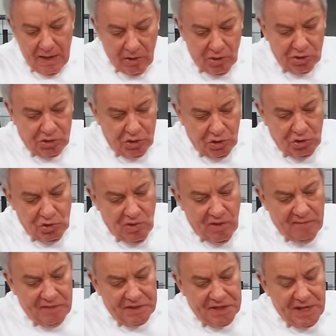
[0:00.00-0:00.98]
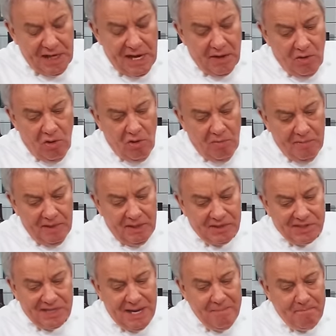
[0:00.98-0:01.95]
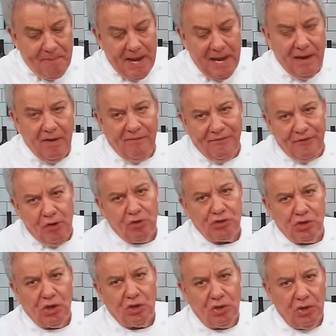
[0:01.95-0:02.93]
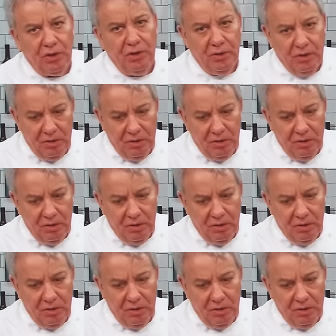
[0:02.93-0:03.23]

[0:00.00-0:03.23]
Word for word: could you do everything at home in the same pan? Of course you could.